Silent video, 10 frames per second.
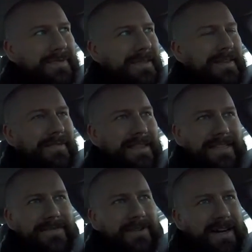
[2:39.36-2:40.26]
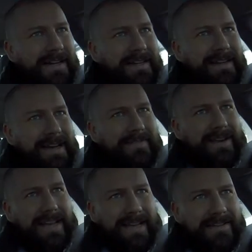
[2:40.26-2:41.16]
Everything's fine. I haven't
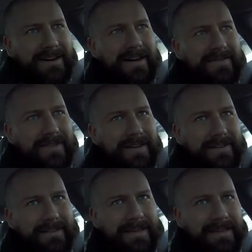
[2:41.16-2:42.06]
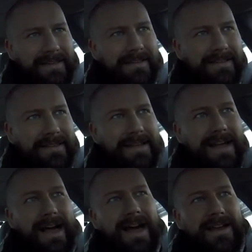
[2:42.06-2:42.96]
had coffee all day.
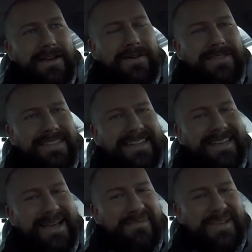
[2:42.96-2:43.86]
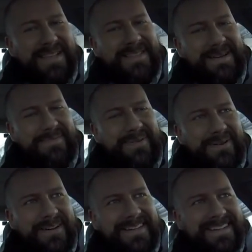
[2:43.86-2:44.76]
I know it's gonna hit me at some
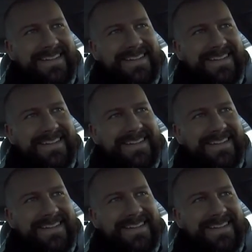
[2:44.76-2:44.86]
point,